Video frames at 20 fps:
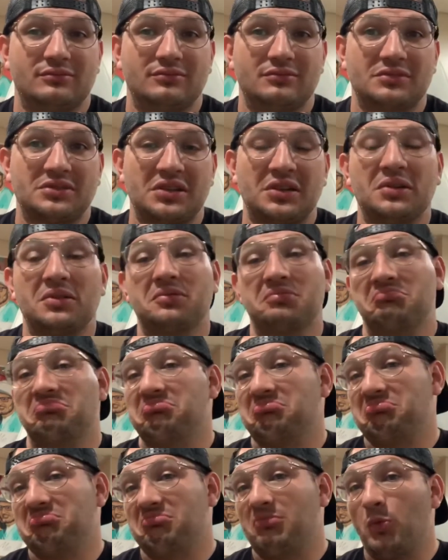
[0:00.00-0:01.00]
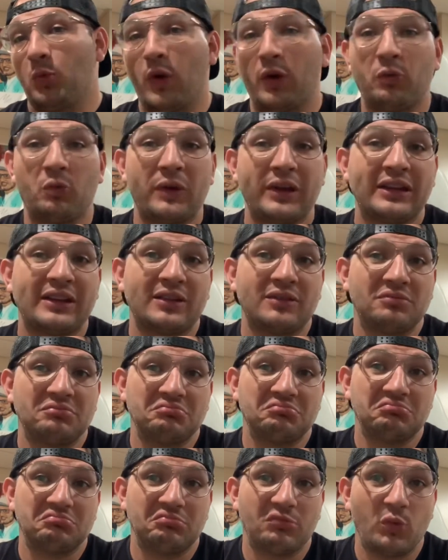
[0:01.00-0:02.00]
So 1 week
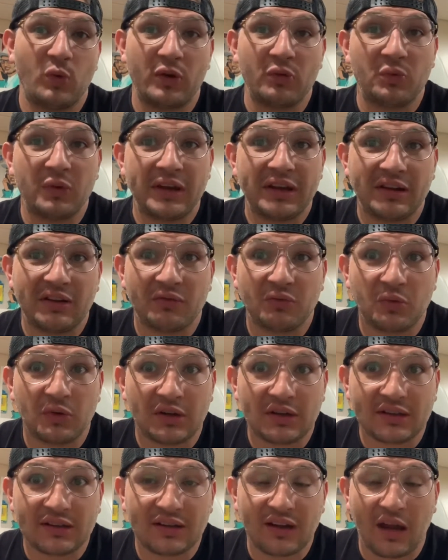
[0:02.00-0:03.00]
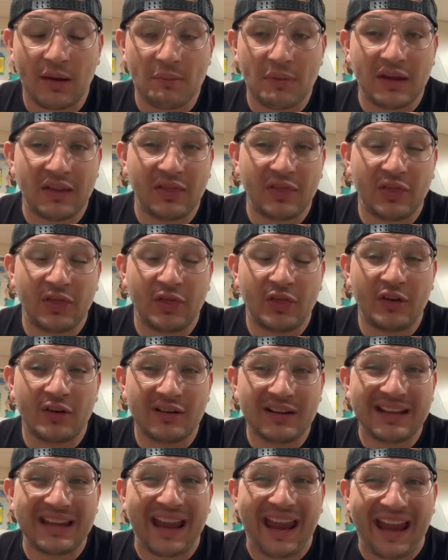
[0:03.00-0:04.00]
of work, I made
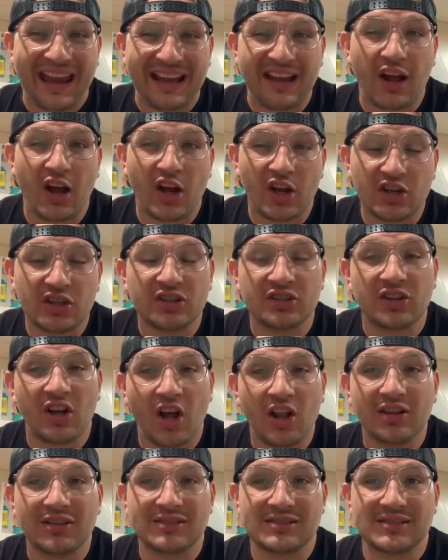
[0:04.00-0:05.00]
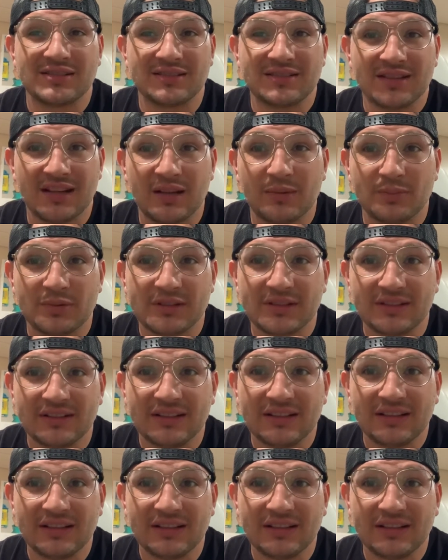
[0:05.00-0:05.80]
$3,800 in tips.